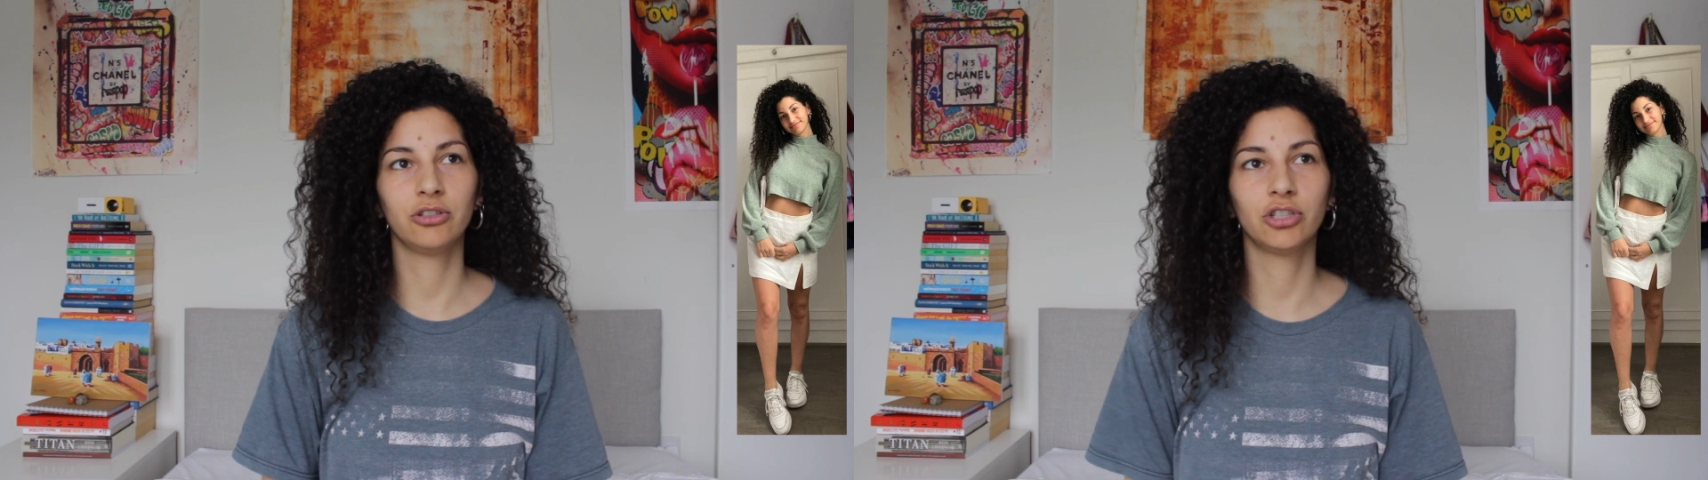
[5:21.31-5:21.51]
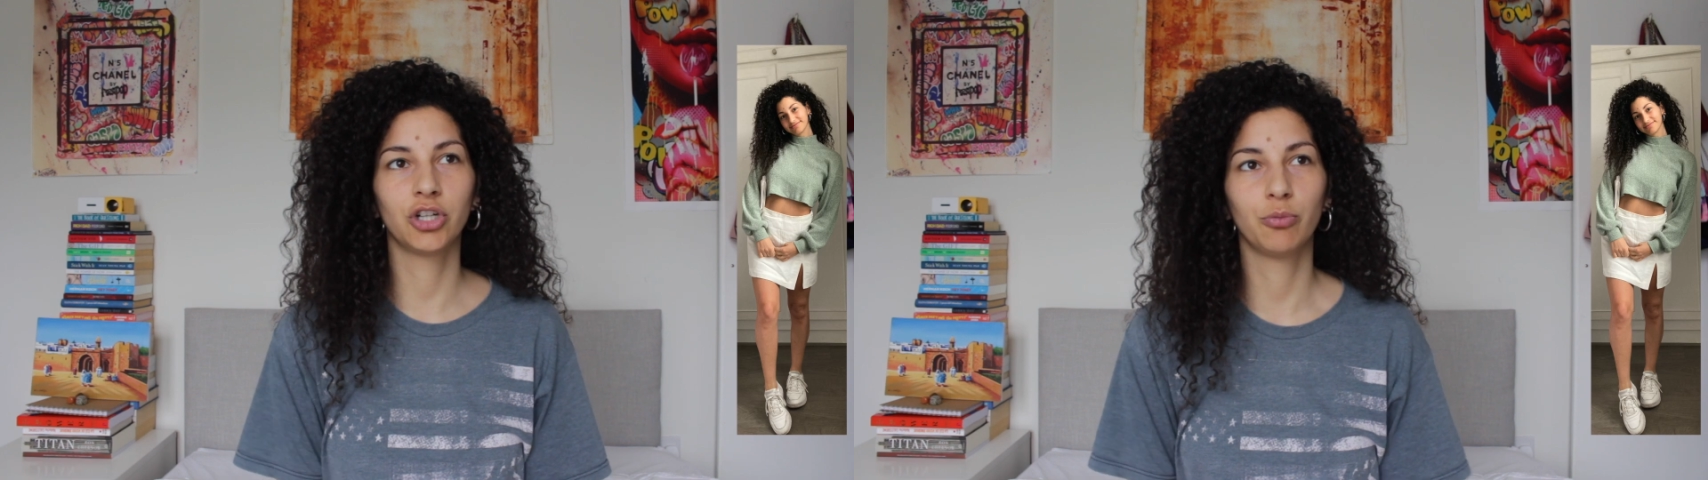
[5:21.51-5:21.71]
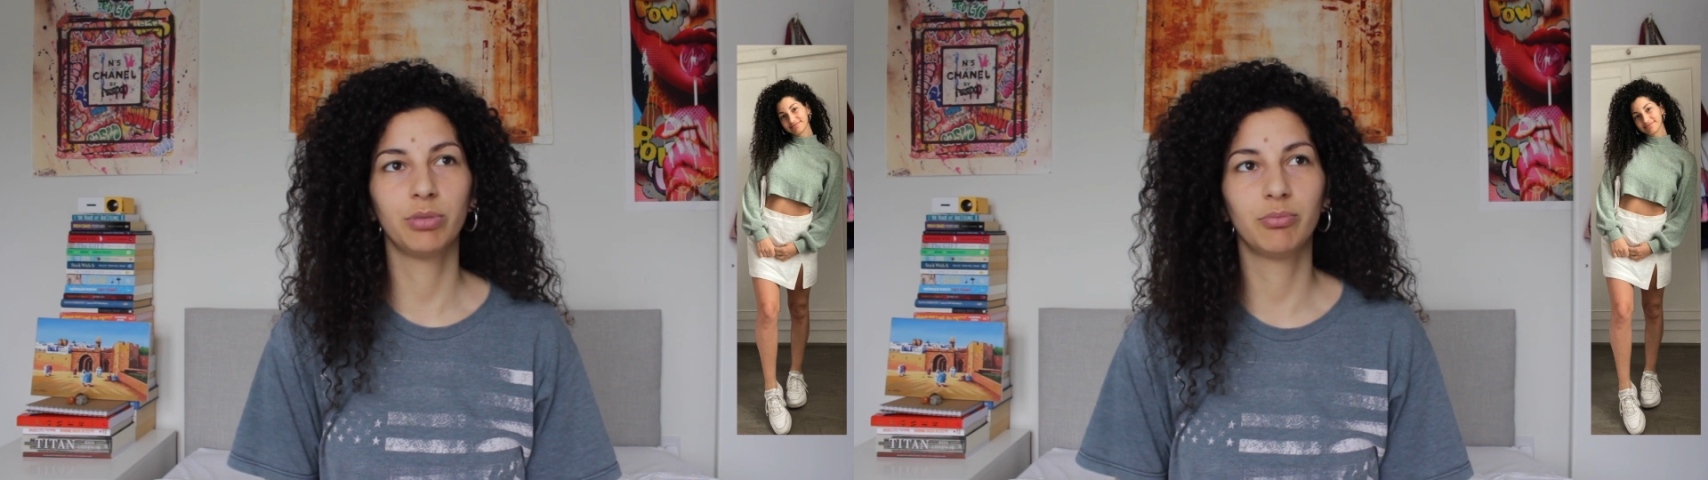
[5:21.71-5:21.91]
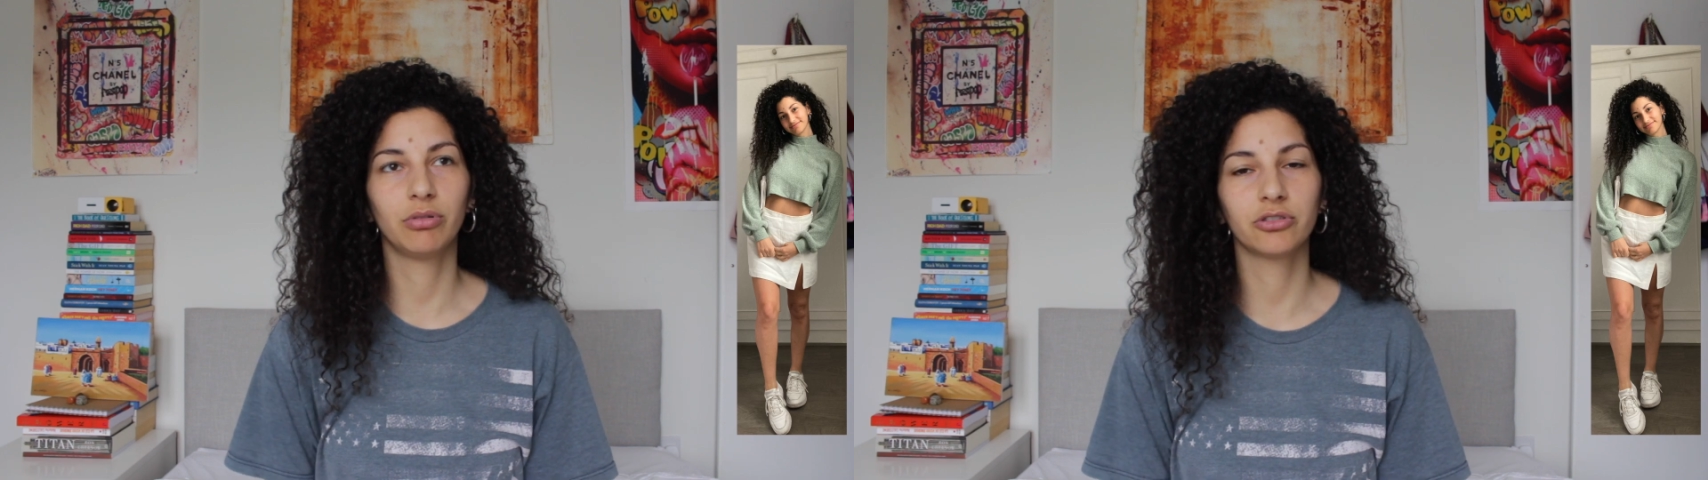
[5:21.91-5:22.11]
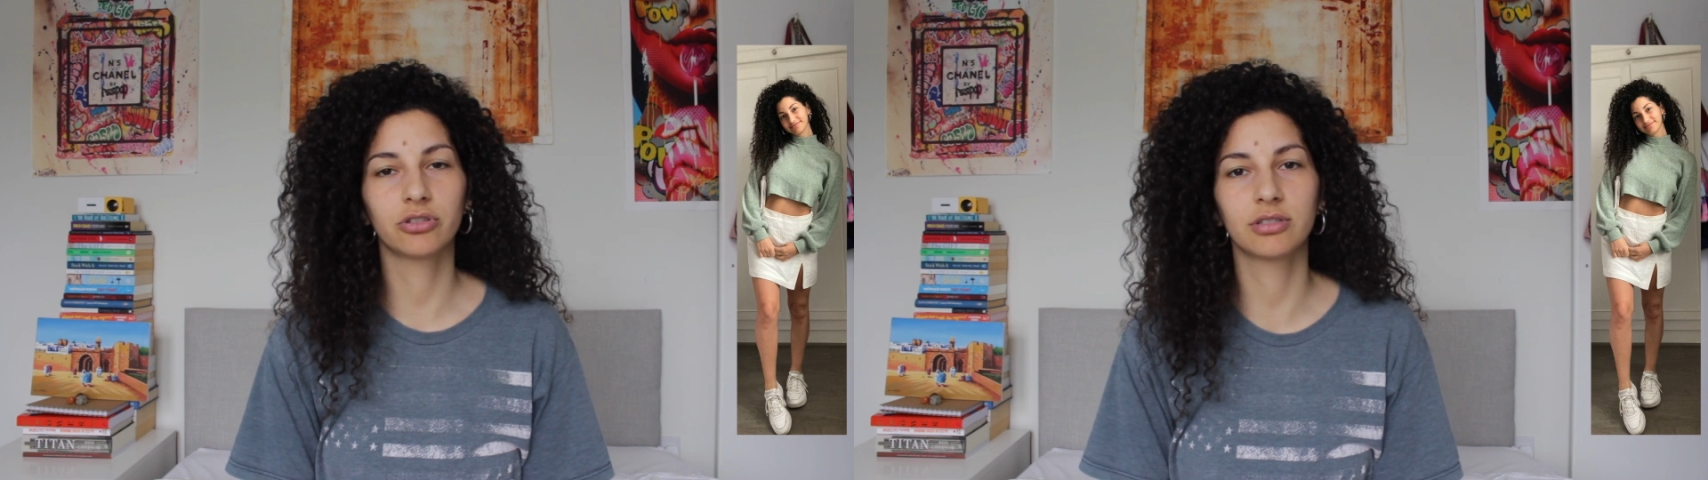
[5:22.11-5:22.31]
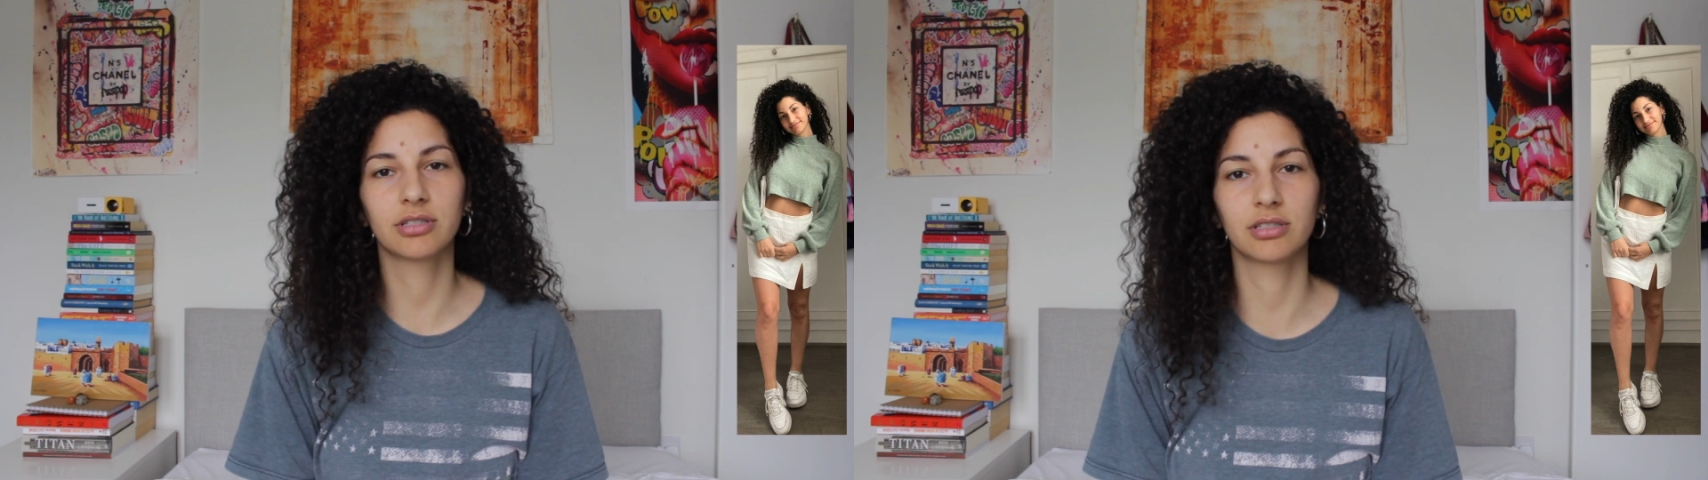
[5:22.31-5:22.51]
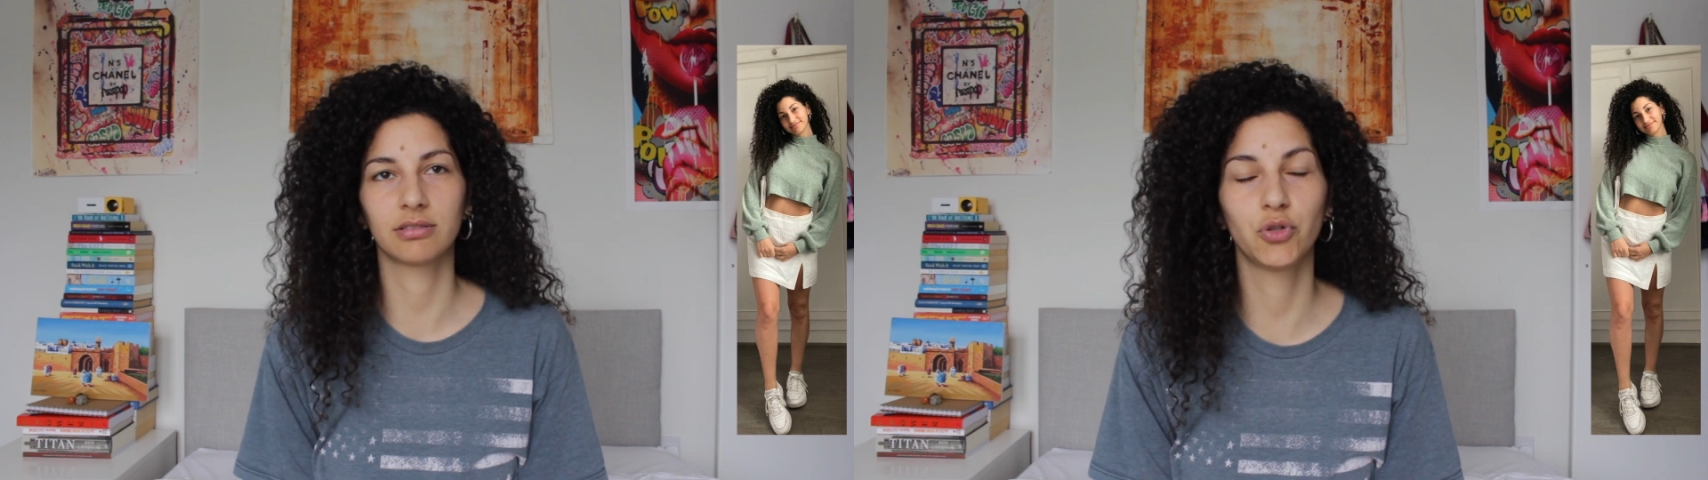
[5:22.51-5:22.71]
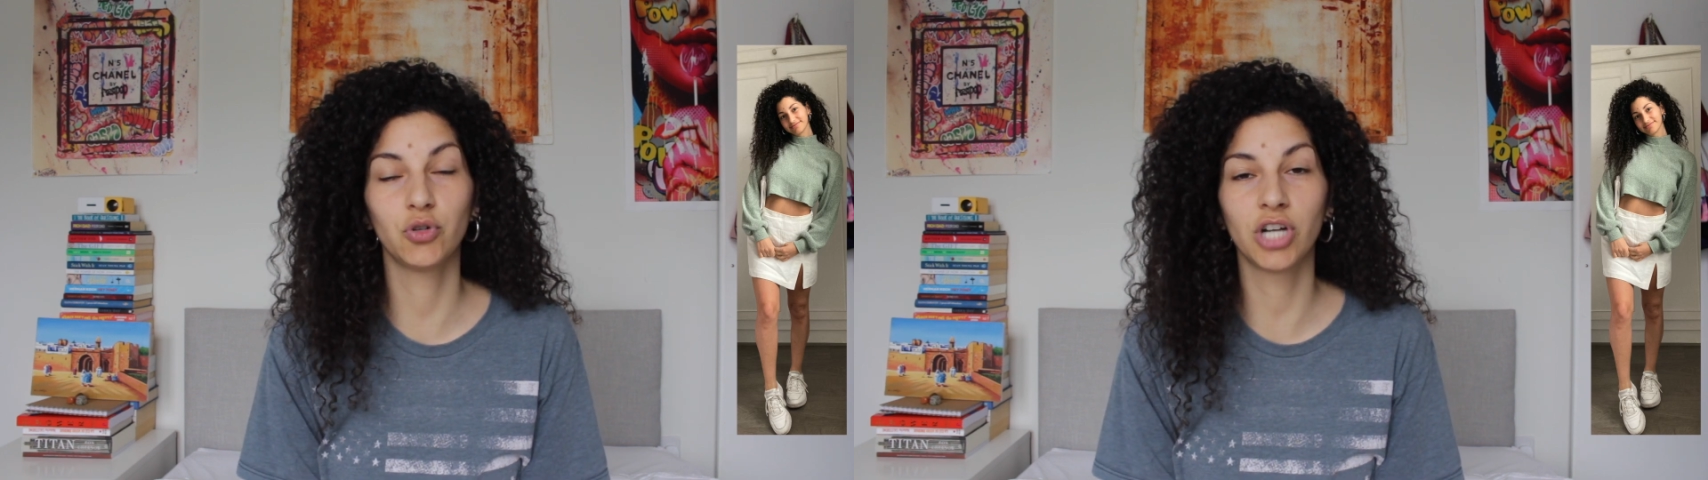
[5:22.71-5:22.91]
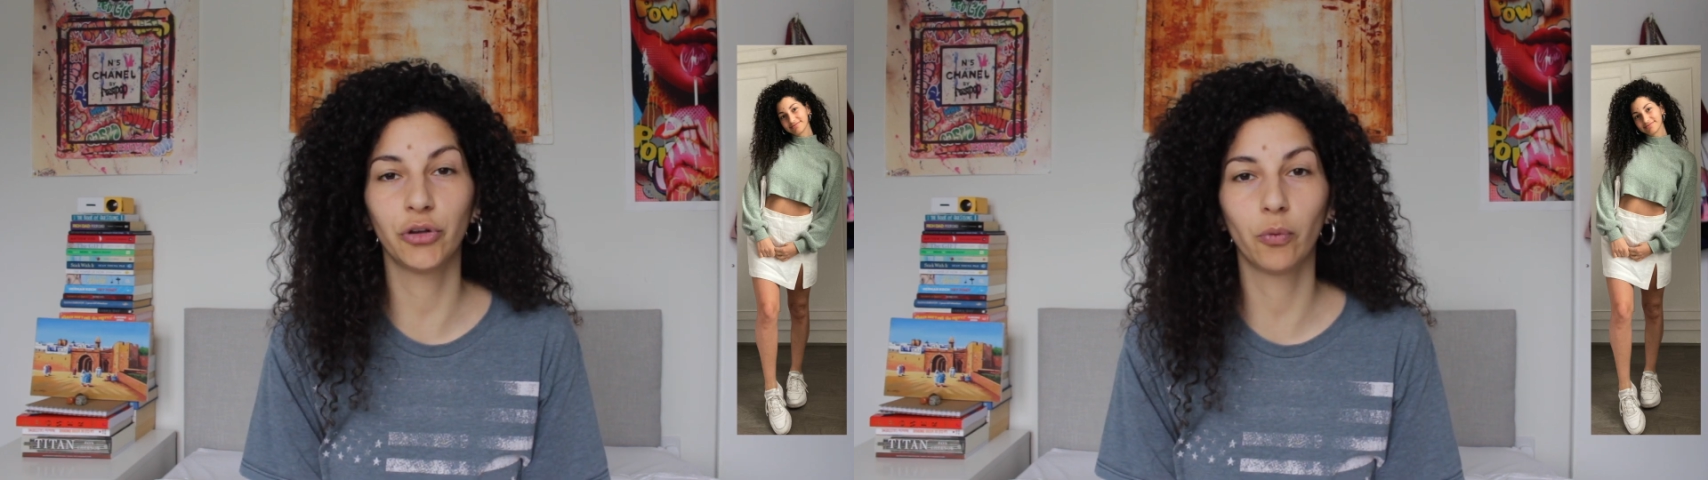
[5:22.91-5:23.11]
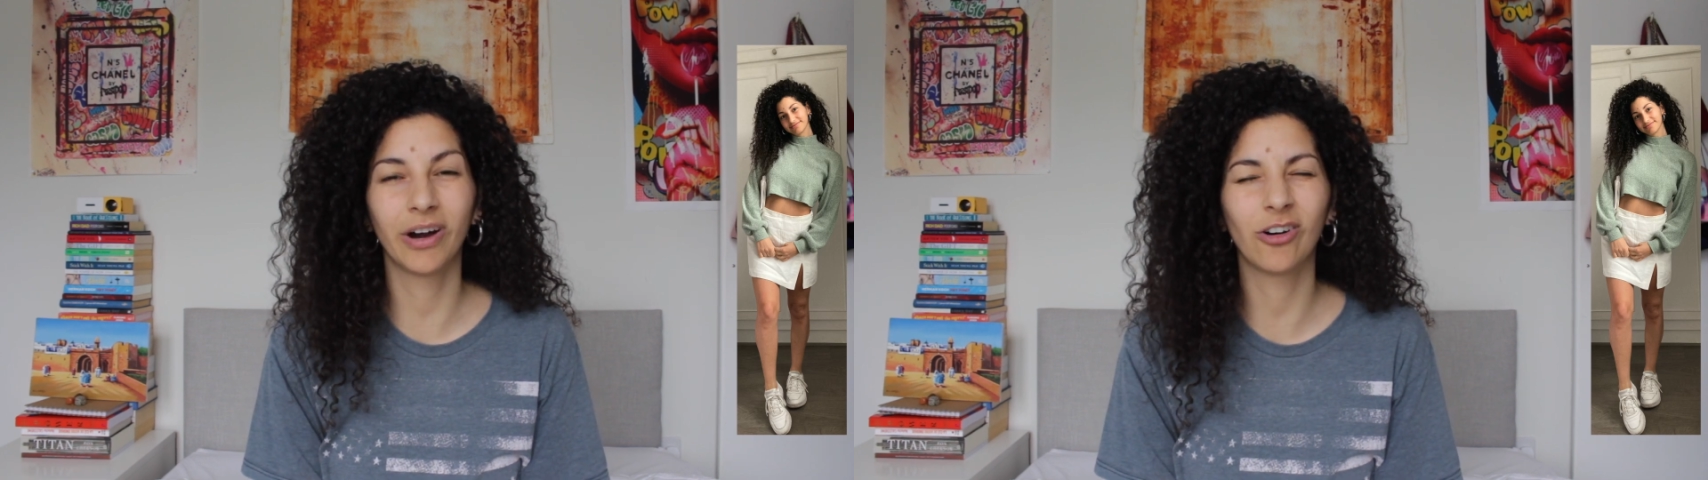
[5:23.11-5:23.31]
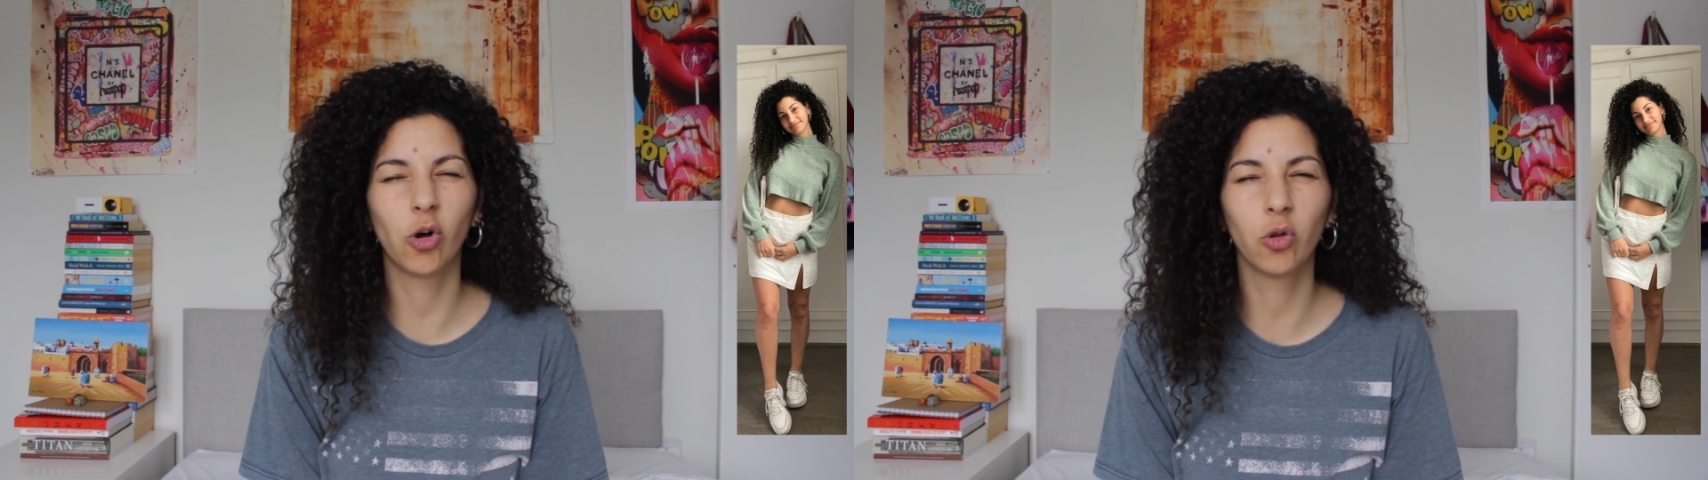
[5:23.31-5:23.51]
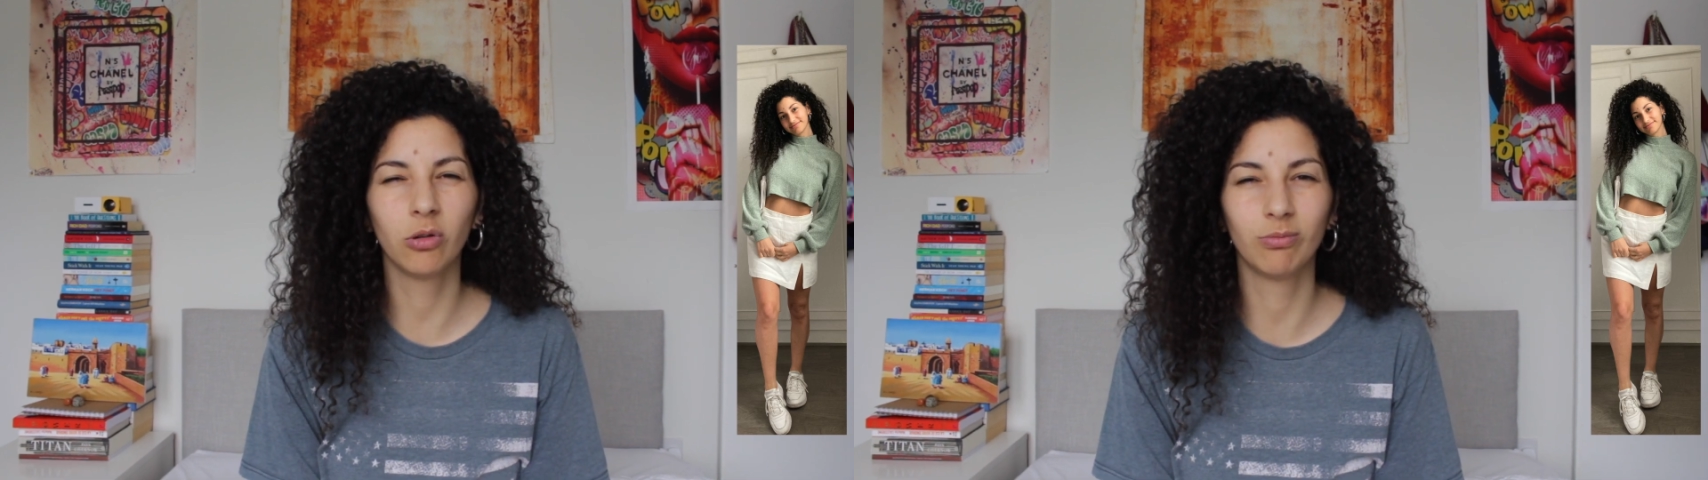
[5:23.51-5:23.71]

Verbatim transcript: you know, people just do not wear all